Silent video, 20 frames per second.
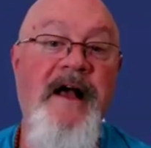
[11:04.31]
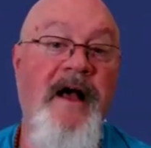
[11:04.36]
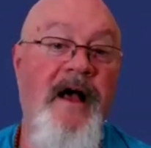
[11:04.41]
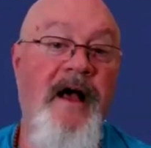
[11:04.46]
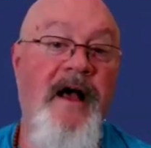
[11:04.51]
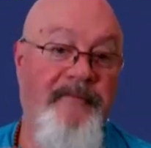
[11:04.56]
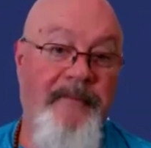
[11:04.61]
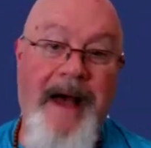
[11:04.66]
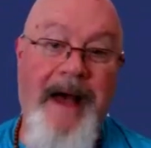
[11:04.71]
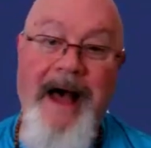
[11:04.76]

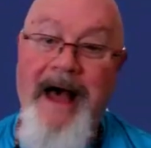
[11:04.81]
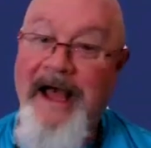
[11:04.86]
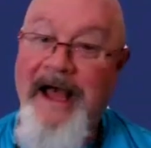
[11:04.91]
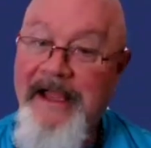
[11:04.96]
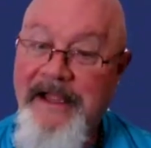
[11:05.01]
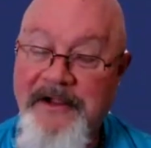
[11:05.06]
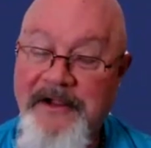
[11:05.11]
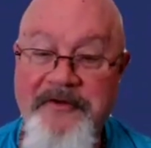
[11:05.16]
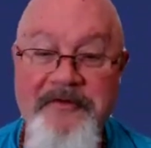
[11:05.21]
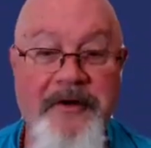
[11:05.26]
of
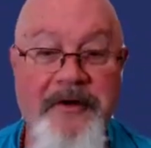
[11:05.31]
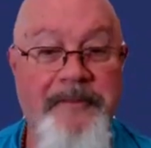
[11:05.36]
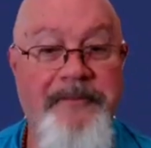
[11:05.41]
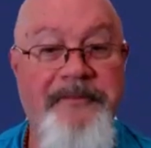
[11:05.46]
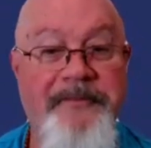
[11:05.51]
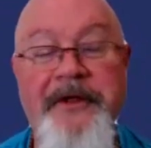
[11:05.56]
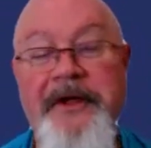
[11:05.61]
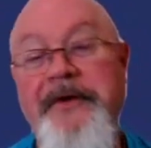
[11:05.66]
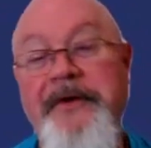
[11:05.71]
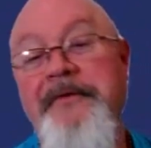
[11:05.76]
buying
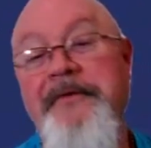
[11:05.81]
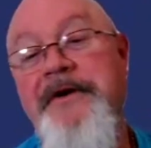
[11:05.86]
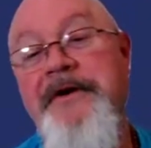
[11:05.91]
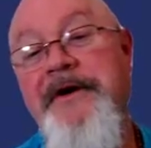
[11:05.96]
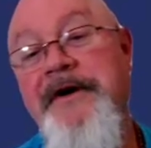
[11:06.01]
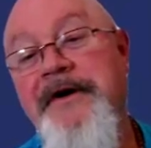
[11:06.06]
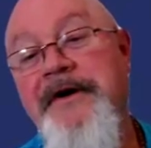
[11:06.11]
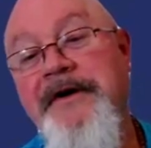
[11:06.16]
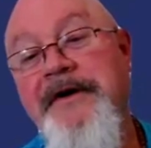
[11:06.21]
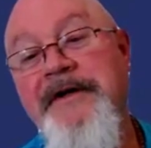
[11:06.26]

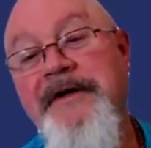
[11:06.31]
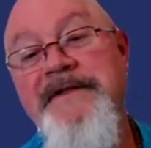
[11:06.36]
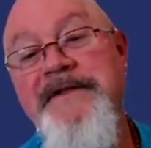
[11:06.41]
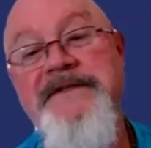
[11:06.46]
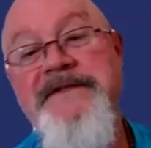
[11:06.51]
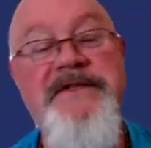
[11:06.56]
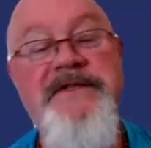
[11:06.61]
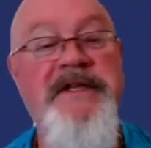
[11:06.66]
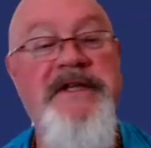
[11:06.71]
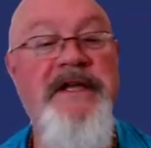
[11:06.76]

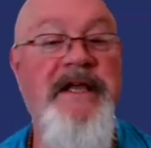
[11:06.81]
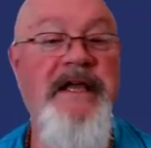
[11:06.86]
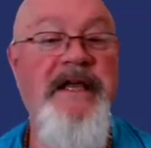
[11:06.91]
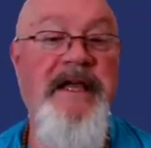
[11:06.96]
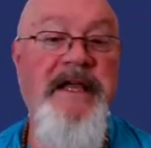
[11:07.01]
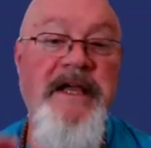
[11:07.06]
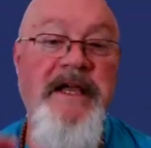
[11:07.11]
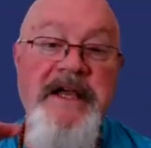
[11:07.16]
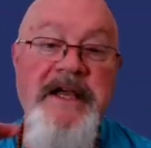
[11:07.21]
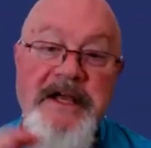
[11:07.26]

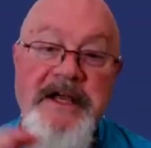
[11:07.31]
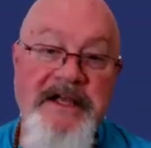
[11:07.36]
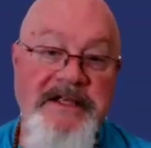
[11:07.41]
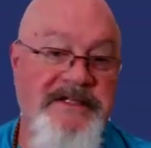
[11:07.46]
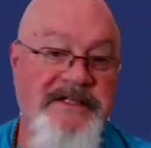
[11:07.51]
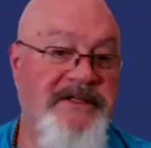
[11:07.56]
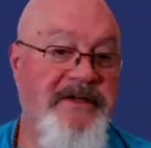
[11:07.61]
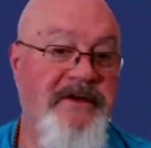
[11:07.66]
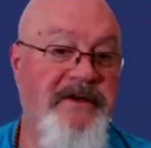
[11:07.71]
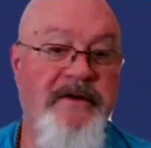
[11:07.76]
cryptocurrency, a
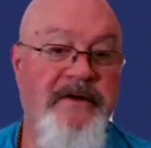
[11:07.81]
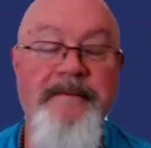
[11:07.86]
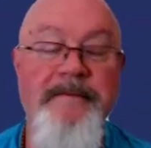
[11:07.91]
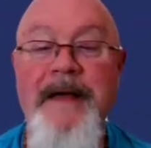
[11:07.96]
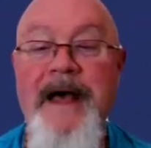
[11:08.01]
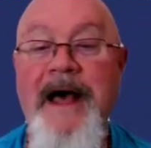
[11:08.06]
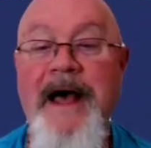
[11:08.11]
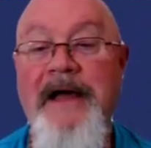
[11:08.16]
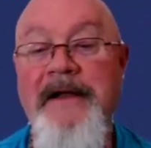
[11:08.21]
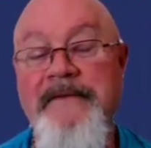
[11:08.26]
certain
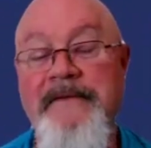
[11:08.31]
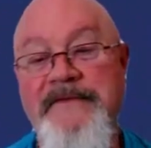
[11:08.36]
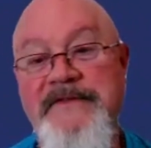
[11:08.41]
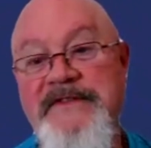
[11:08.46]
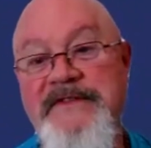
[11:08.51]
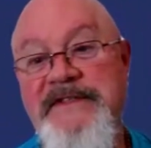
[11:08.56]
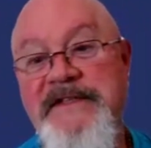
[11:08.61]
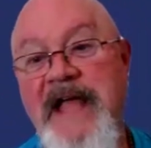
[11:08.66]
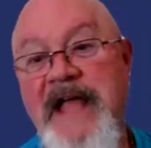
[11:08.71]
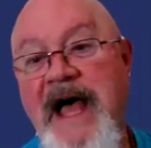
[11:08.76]
amount of
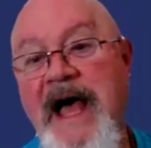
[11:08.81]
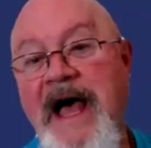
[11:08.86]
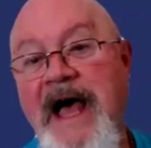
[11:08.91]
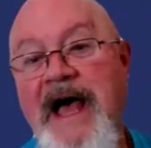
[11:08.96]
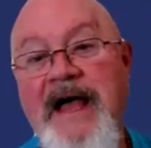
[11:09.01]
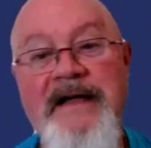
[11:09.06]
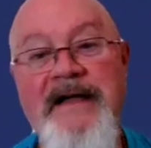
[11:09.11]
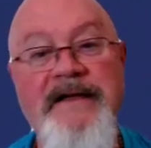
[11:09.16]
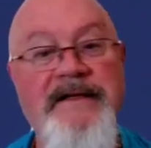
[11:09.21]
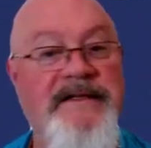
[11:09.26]

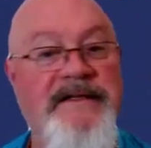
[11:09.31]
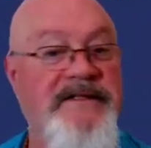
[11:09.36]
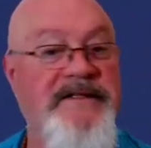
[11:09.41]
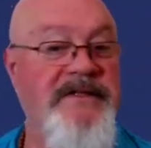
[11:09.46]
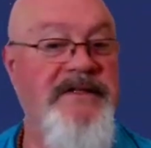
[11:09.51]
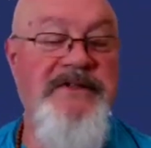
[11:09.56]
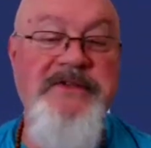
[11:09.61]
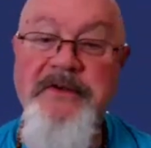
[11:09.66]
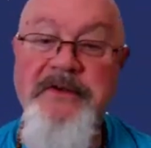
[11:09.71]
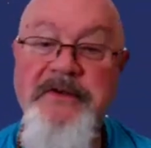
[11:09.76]
stocks, a
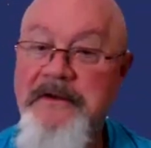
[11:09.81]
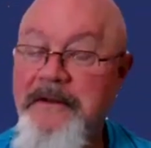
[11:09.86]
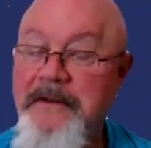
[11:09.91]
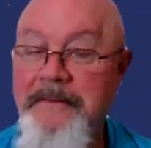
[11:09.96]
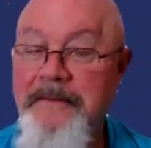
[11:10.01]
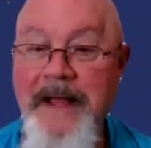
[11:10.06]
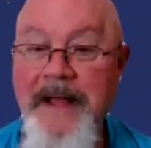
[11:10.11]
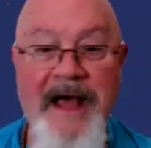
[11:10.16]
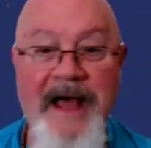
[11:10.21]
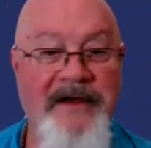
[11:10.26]
certain
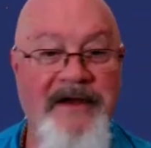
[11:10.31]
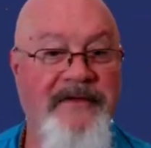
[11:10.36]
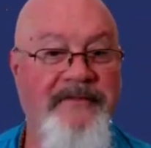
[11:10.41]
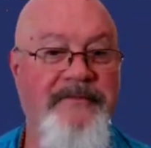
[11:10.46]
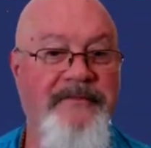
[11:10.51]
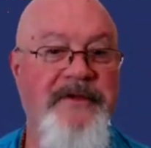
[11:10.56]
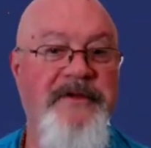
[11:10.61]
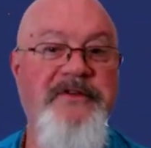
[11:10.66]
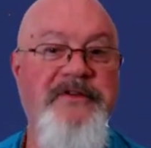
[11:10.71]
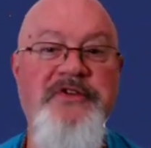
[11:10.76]
amount of
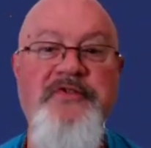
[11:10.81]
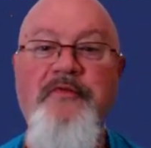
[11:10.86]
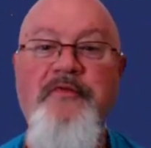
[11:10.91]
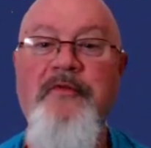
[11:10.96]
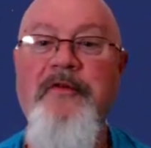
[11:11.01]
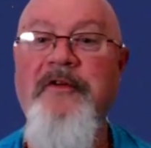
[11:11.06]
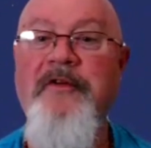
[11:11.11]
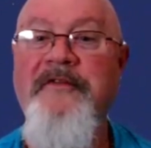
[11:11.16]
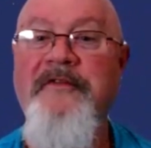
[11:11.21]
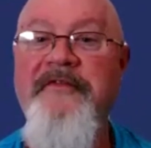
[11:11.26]

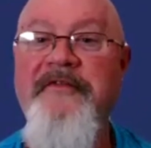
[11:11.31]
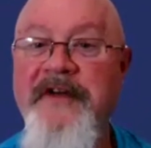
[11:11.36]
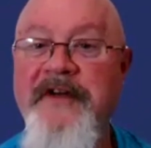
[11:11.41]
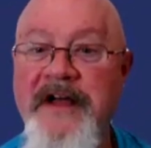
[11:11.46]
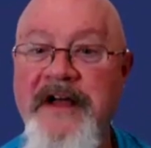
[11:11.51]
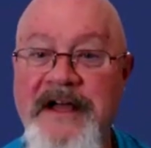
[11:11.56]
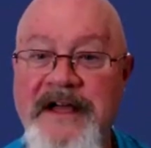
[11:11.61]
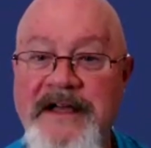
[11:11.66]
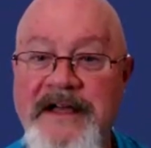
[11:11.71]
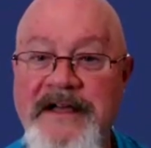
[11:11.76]
mutual
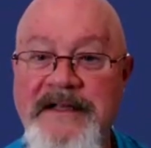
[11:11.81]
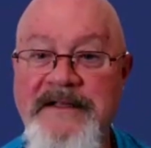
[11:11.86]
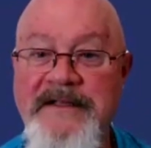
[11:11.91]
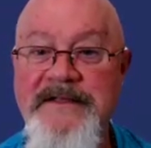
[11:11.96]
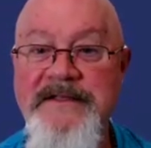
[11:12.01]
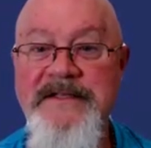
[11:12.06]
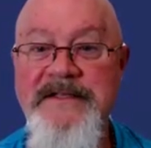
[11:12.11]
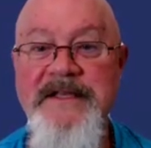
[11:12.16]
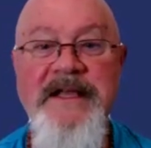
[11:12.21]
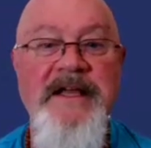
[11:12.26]

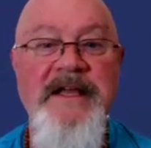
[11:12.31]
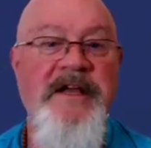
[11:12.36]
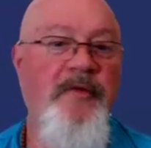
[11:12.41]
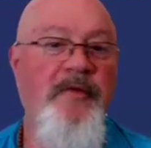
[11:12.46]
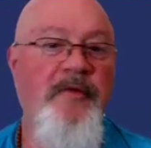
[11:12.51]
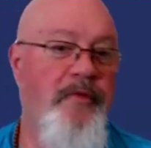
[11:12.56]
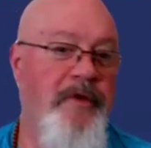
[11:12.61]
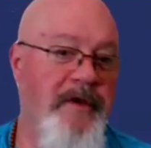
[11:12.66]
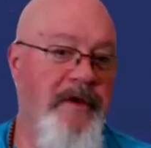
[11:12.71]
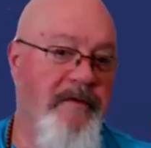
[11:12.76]
funds,
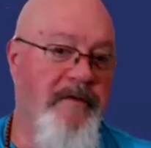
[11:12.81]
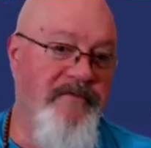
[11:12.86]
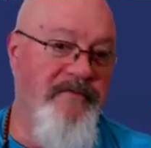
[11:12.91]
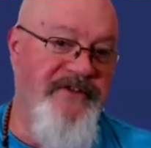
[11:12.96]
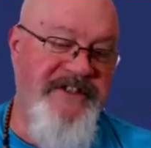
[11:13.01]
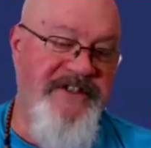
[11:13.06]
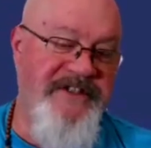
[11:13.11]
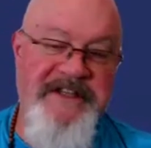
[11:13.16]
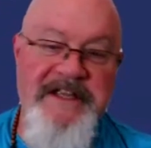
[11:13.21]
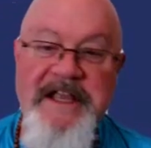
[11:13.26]
we
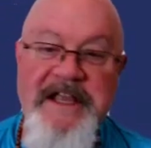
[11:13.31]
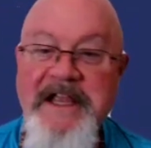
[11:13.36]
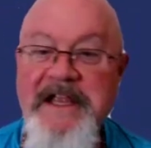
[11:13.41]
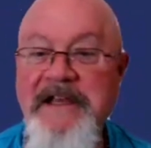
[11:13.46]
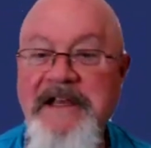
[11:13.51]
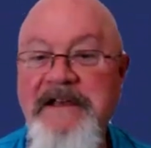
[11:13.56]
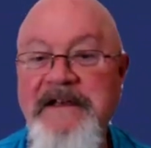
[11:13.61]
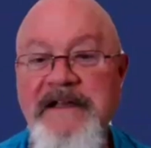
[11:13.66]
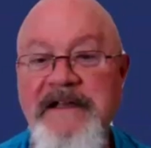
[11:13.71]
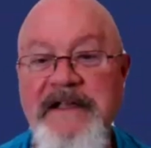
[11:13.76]

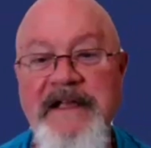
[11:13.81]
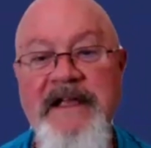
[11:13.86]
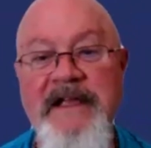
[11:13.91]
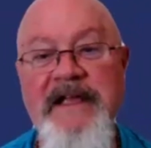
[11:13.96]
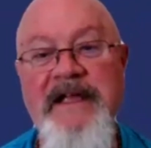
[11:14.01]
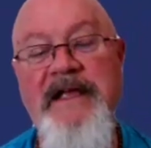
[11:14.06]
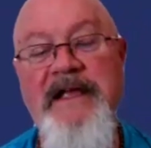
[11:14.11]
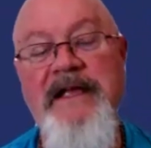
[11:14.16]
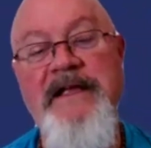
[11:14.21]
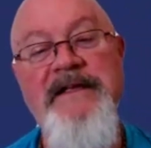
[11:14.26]

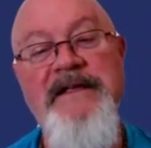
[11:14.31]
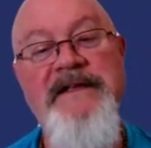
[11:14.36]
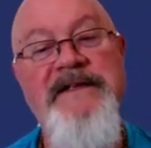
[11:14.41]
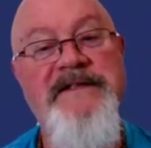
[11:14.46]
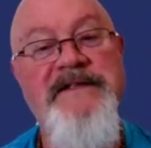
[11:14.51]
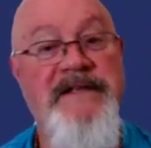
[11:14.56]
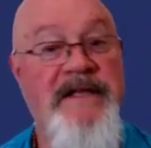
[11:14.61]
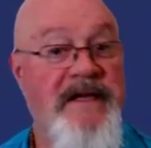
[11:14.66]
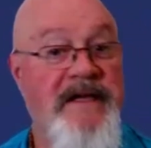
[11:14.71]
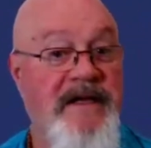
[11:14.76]

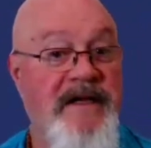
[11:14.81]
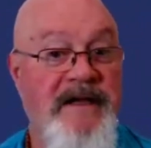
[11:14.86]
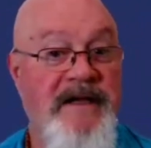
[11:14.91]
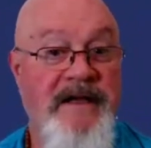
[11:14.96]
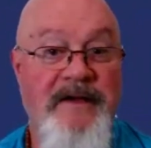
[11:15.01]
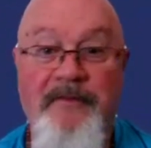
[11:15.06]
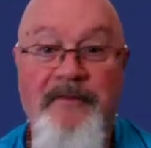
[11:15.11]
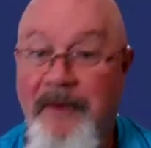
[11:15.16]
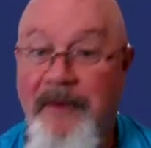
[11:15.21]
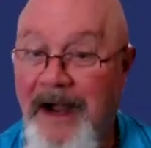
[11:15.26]
CDs,
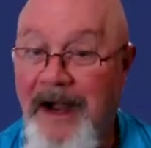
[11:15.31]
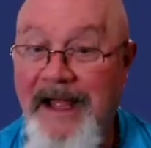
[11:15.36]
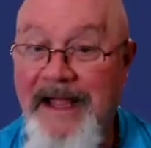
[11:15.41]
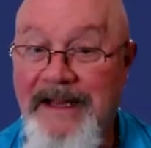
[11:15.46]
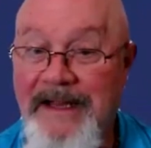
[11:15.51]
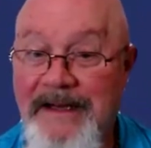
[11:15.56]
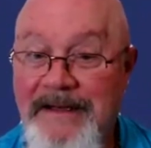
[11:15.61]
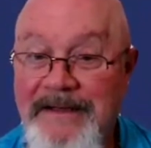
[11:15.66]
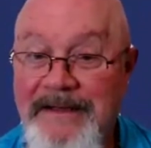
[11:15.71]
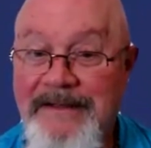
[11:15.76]

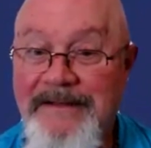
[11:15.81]
right?